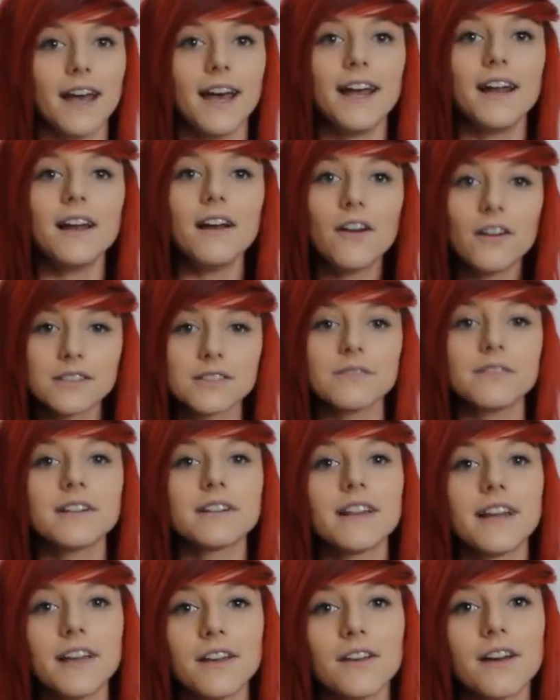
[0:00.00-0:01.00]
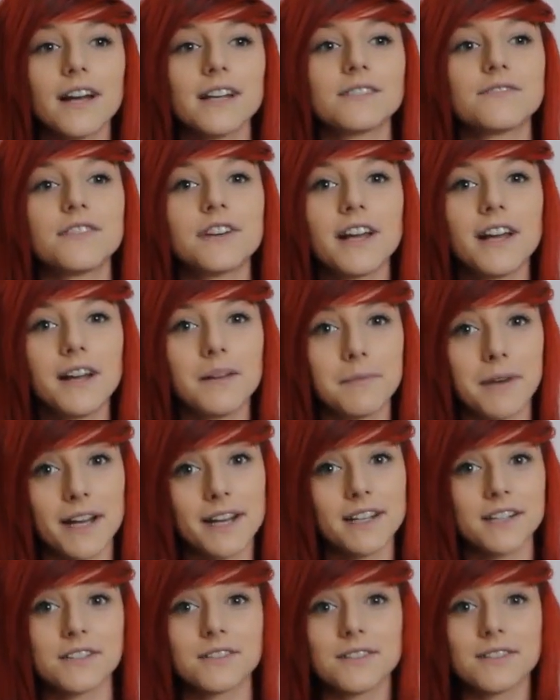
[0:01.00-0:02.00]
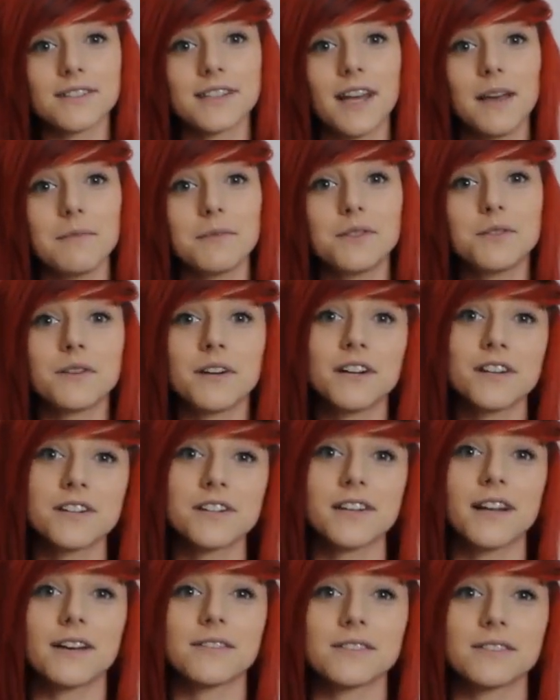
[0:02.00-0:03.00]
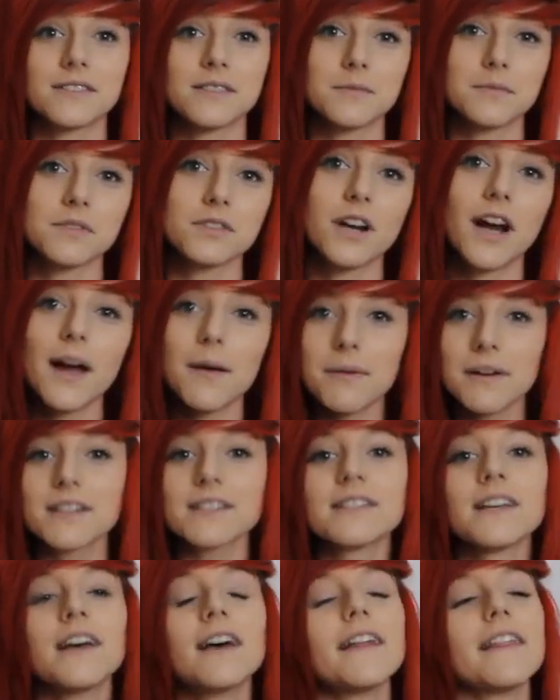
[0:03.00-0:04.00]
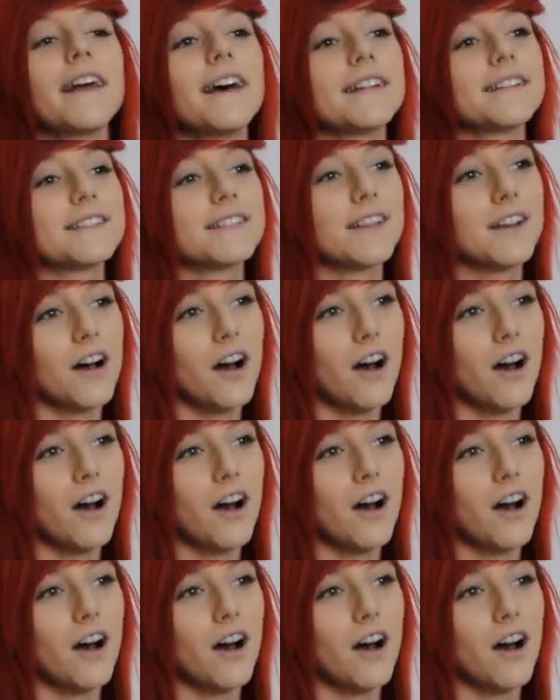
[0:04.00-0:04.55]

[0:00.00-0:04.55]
And I also want to thank you guys for getting My Digital Escape to 100,000 subscribers. That's